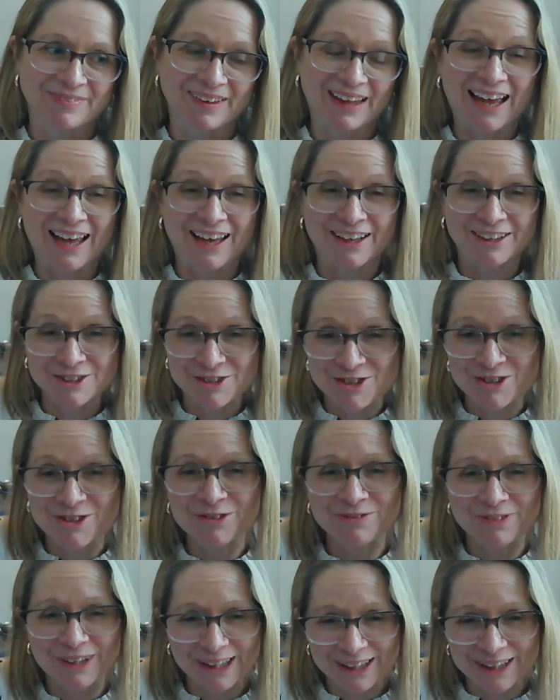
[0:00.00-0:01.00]
attitude
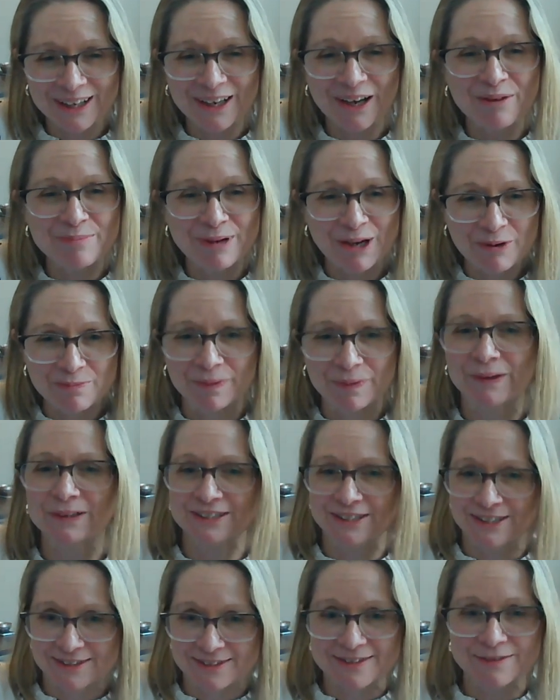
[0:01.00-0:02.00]
really about
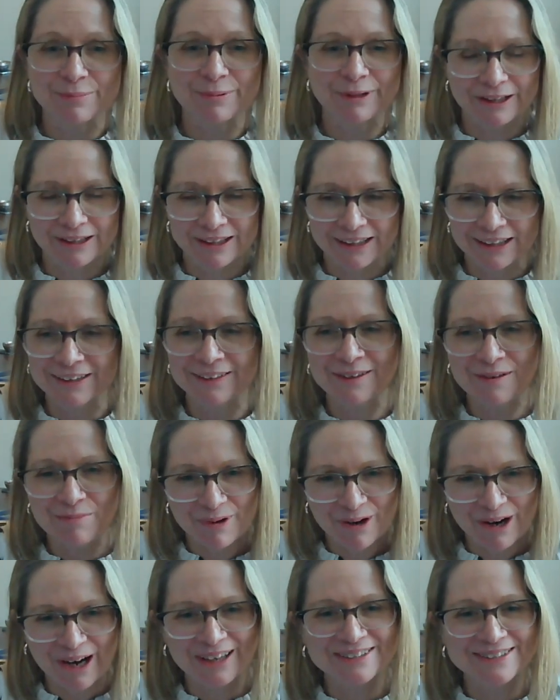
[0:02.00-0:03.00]
participating in the
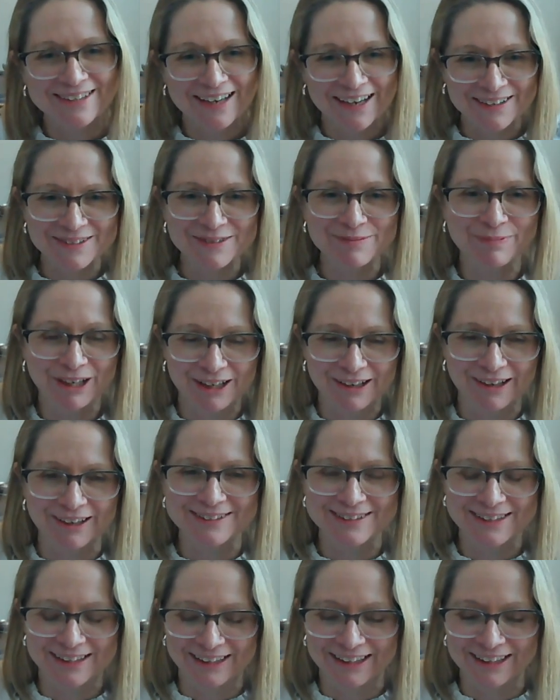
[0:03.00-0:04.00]
process,
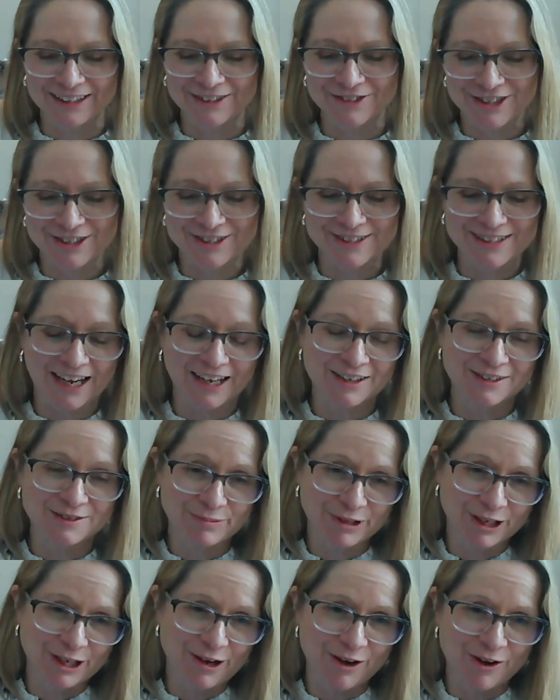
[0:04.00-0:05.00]
because it just has
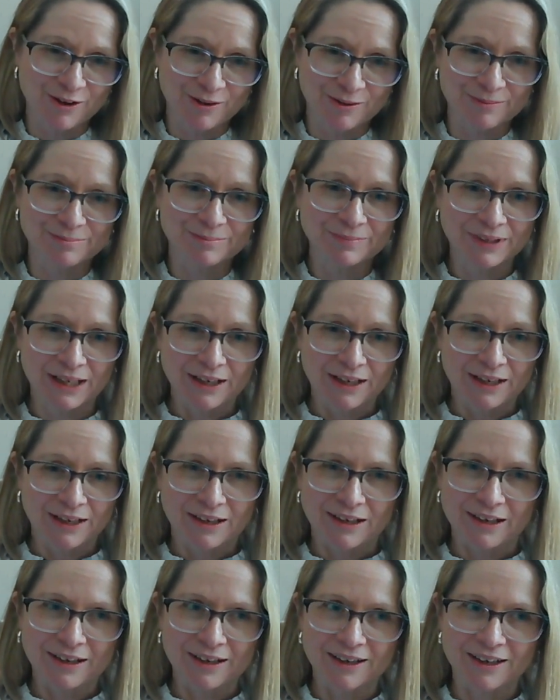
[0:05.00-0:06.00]
become
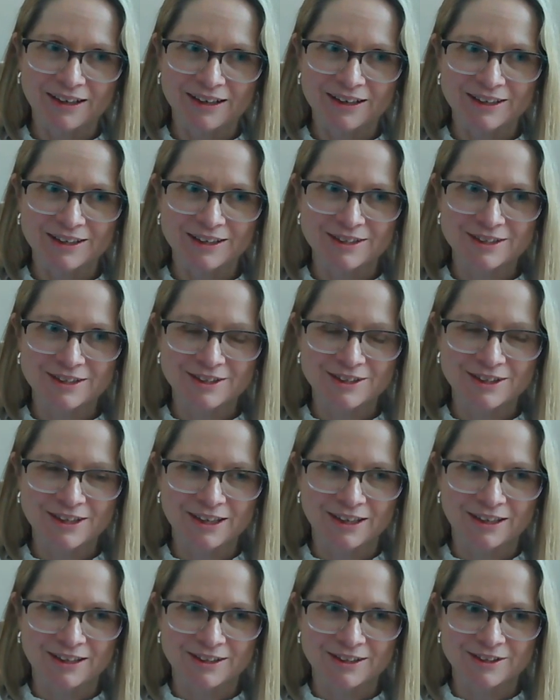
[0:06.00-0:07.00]
uh,
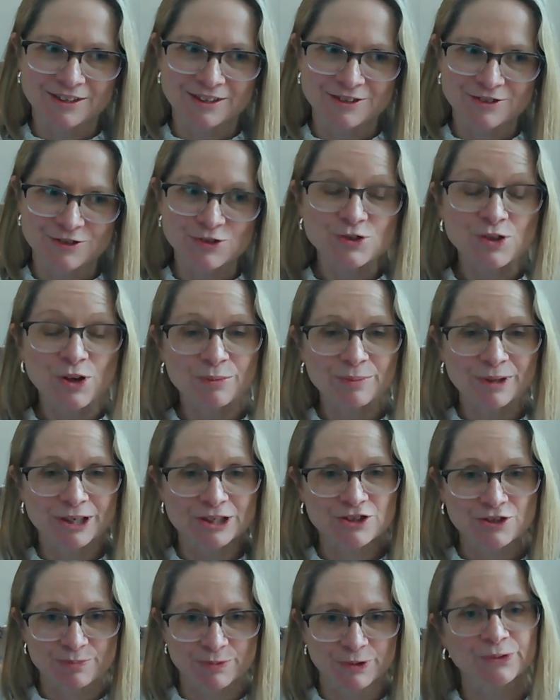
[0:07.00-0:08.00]
so much
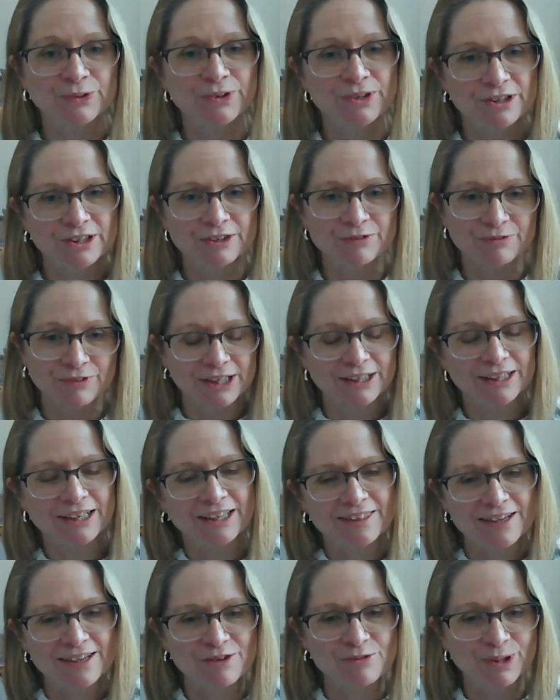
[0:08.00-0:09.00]
smoother. And really, I
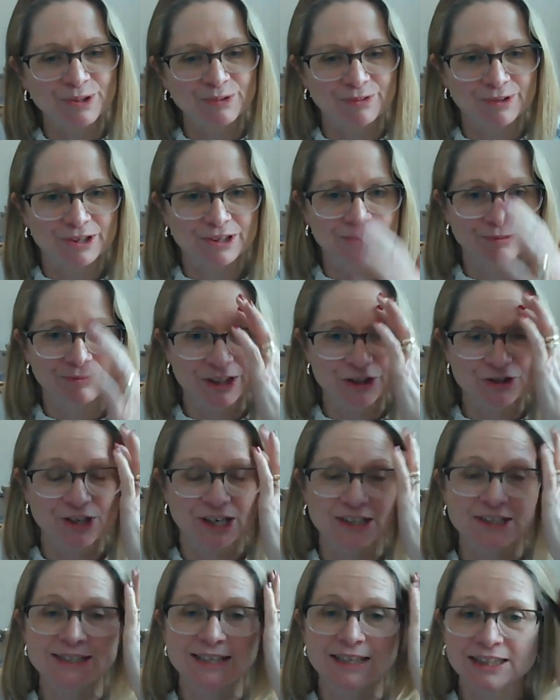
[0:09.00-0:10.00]
think we
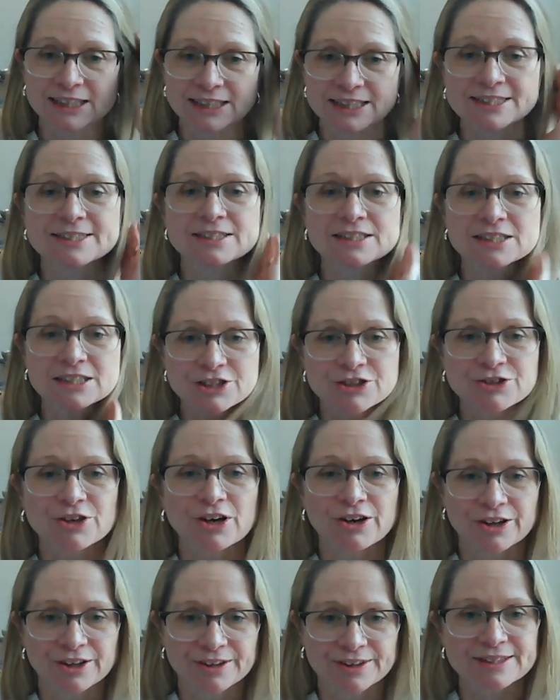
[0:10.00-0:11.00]
tried to listen to
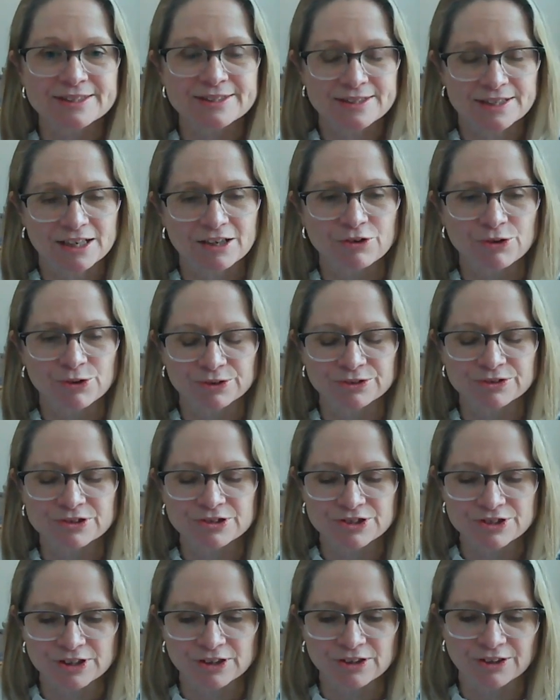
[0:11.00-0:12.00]
all the
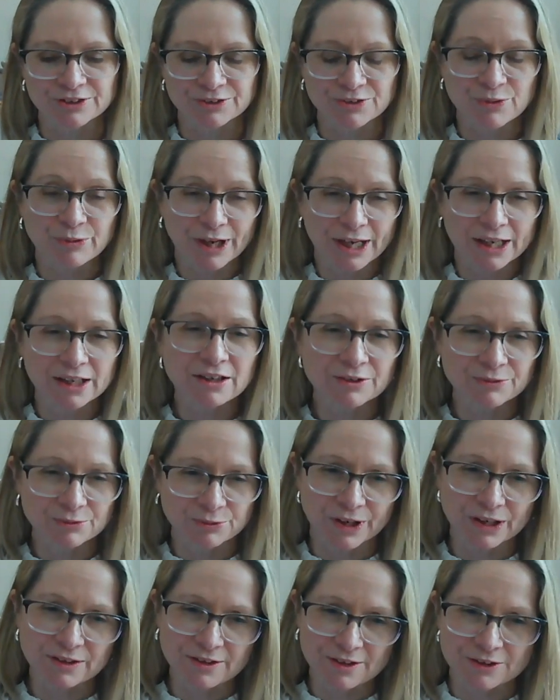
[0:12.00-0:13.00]
stakeholders along the way on
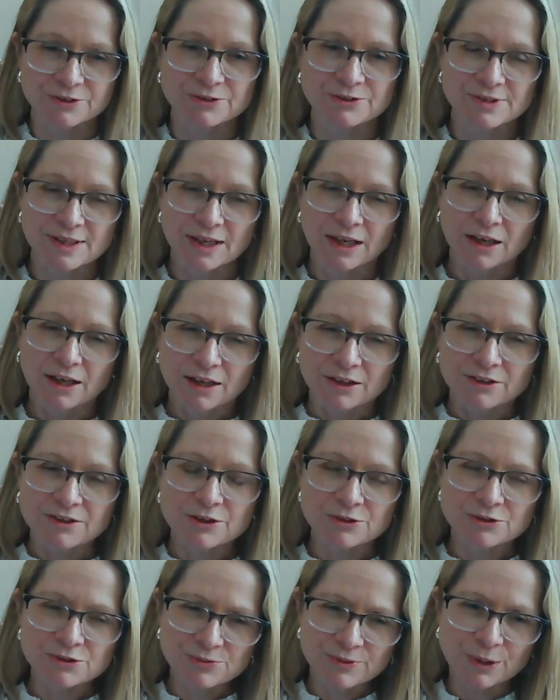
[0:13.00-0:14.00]
where
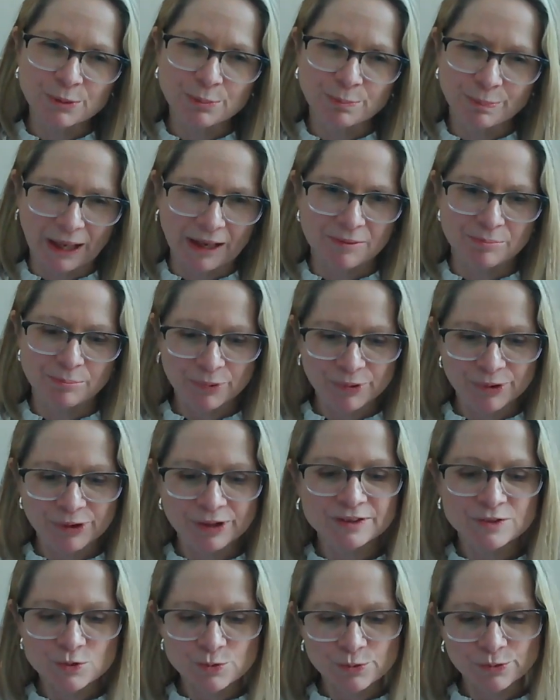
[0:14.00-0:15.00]
those real pain
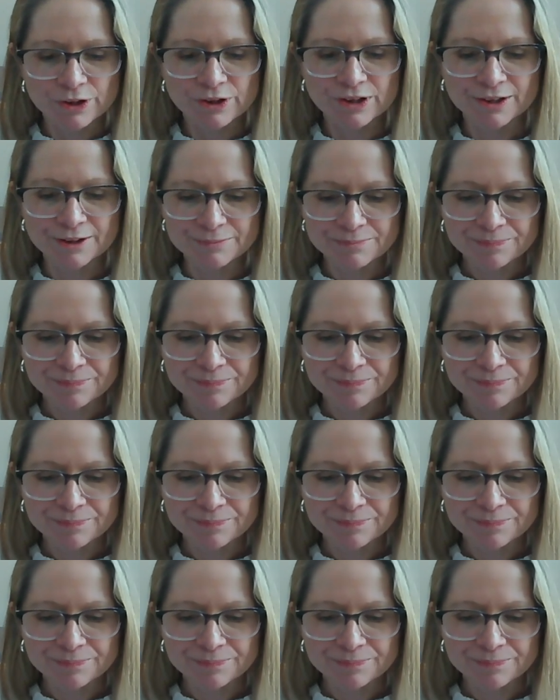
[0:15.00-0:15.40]
points were.